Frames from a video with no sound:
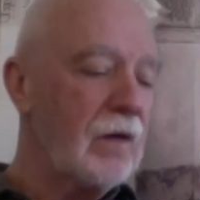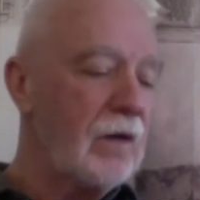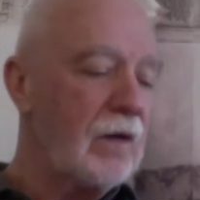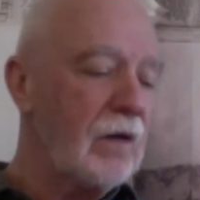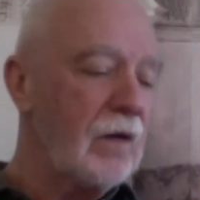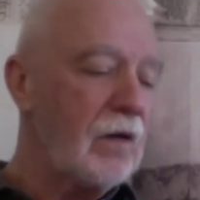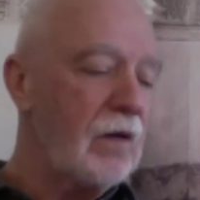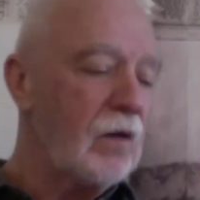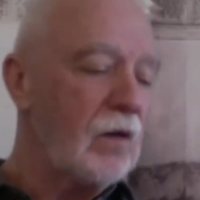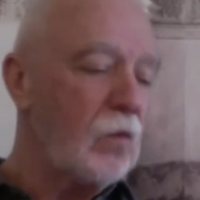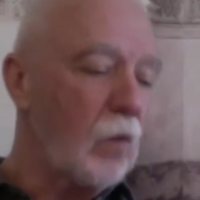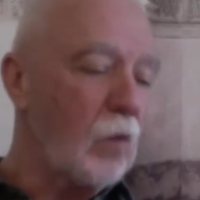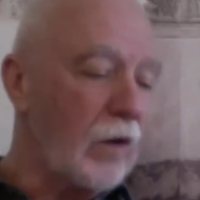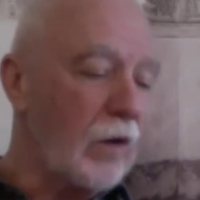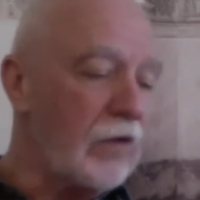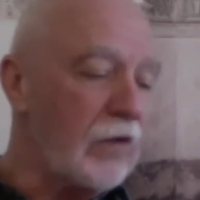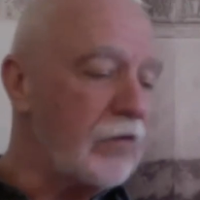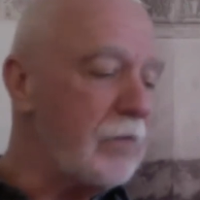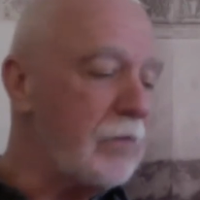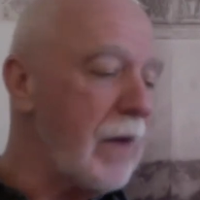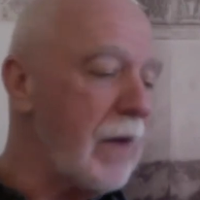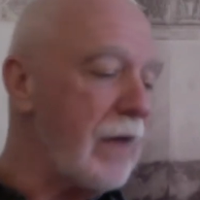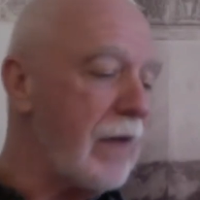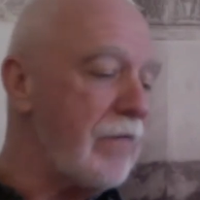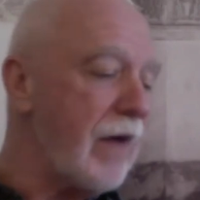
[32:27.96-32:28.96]
What is
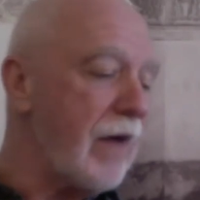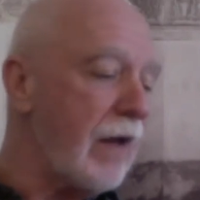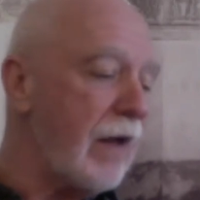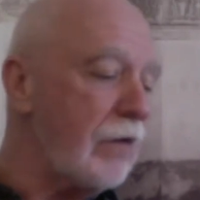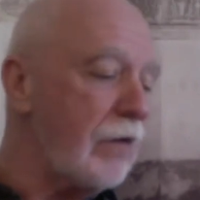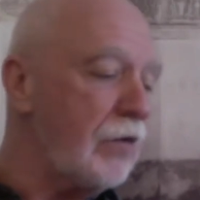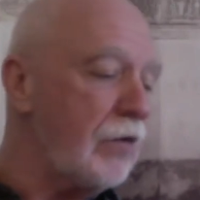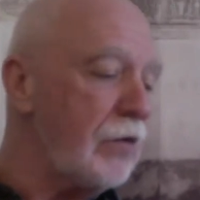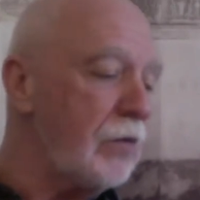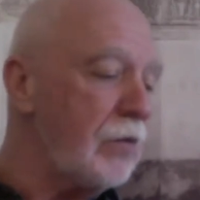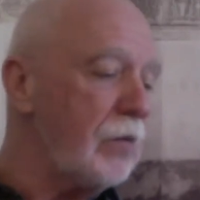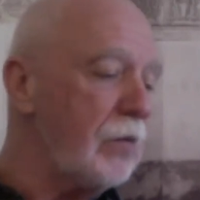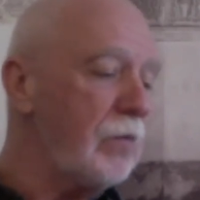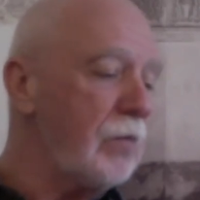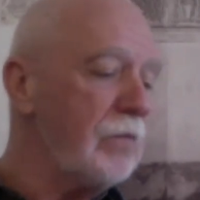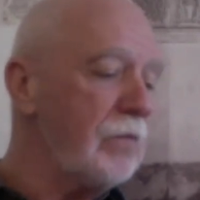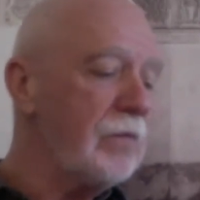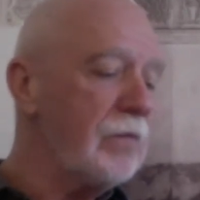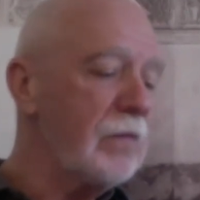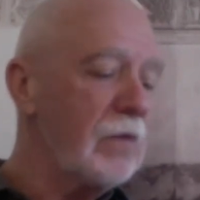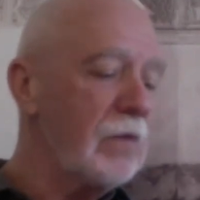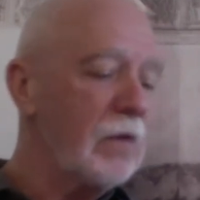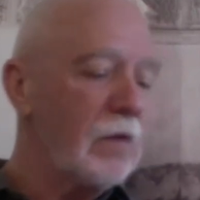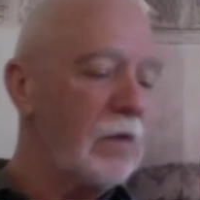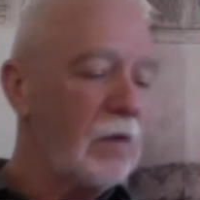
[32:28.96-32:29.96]
my value?
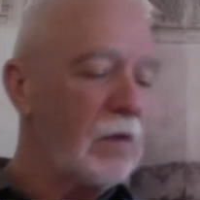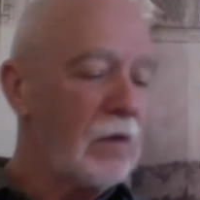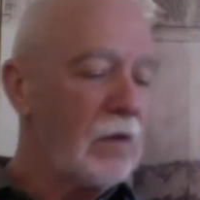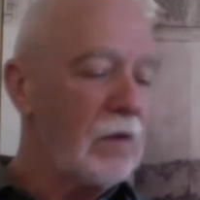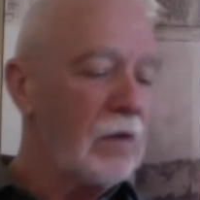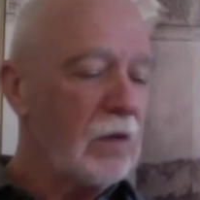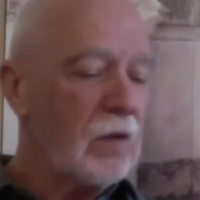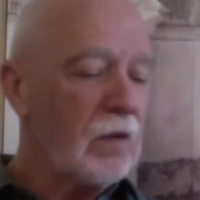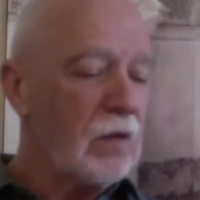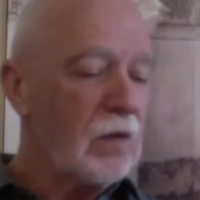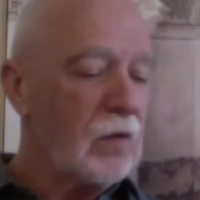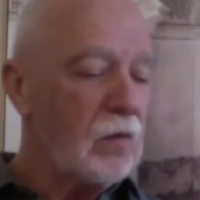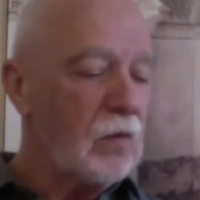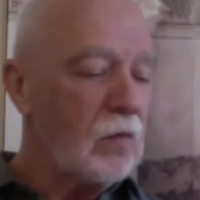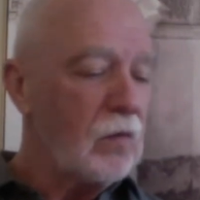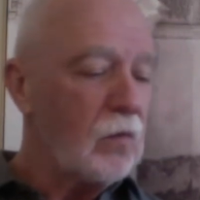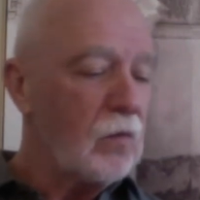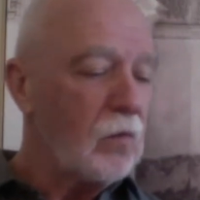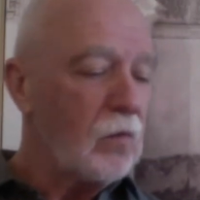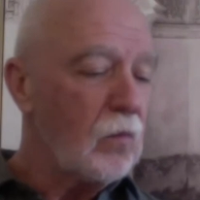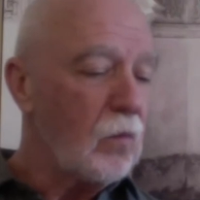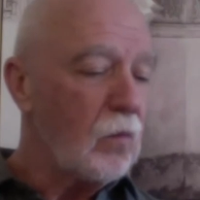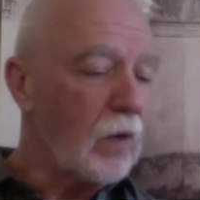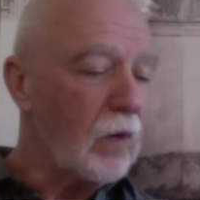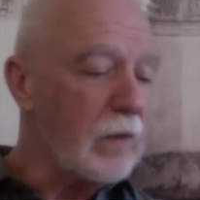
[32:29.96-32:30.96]

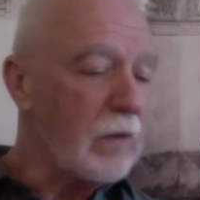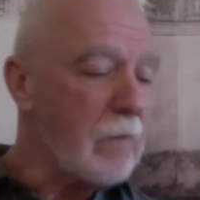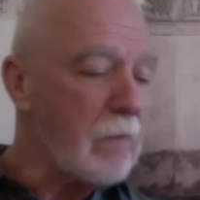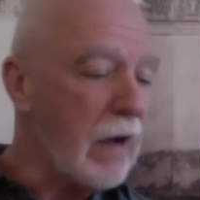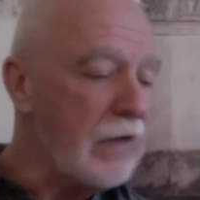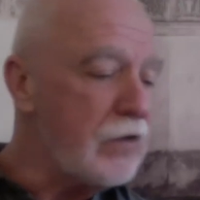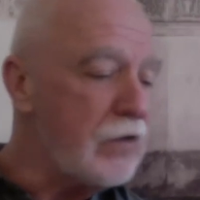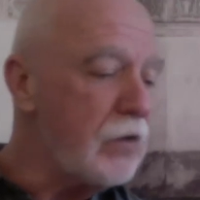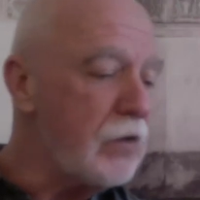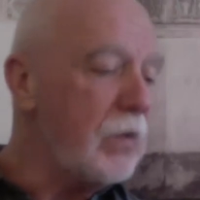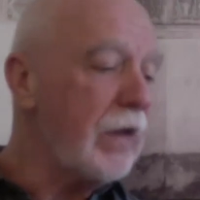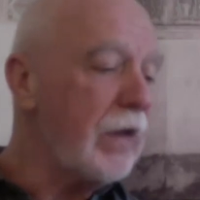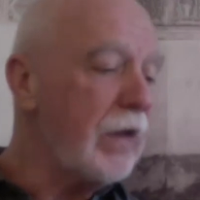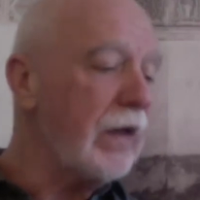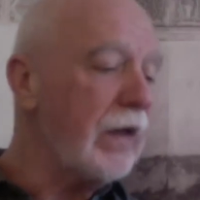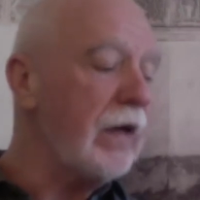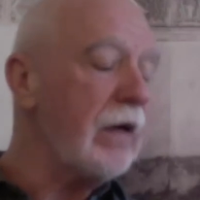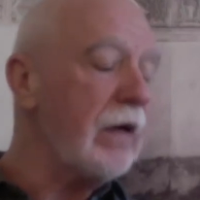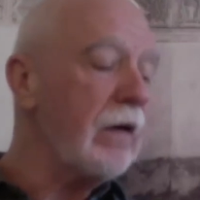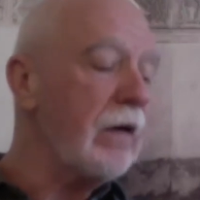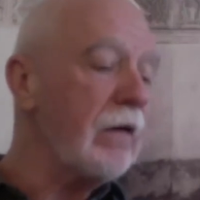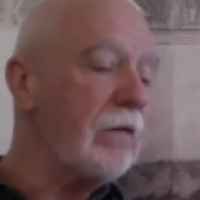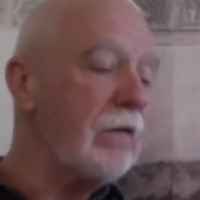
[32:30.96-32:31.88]
What am I doing here?